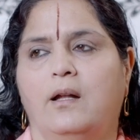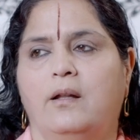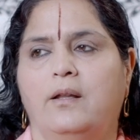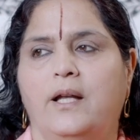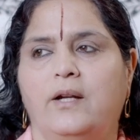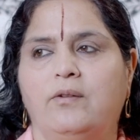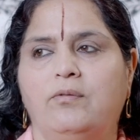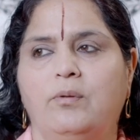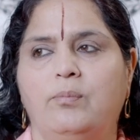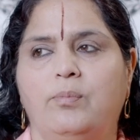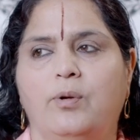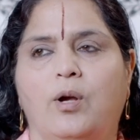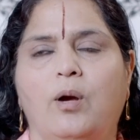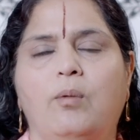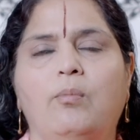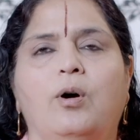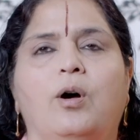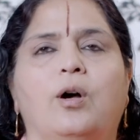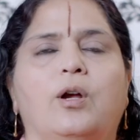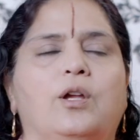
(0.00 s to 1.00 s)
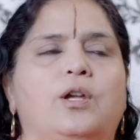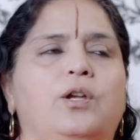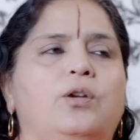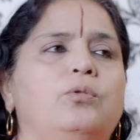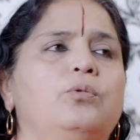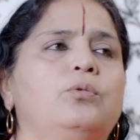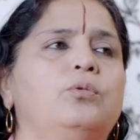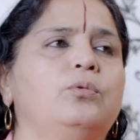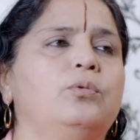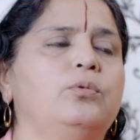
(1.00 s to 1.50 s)
that will become a
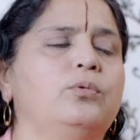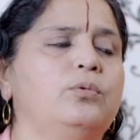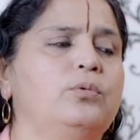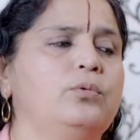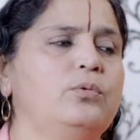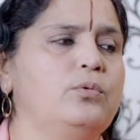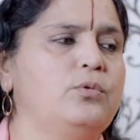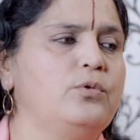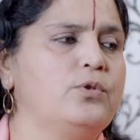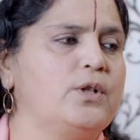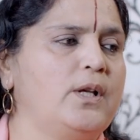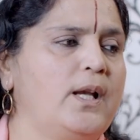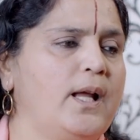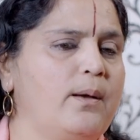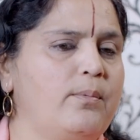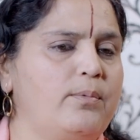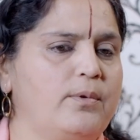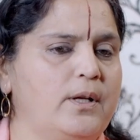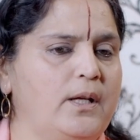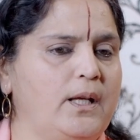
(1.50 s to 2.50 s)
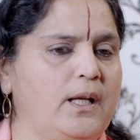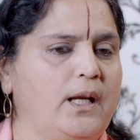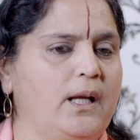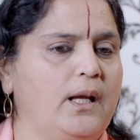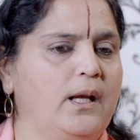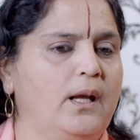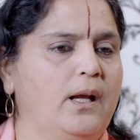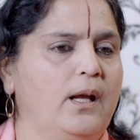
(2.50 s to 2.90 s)
huge library.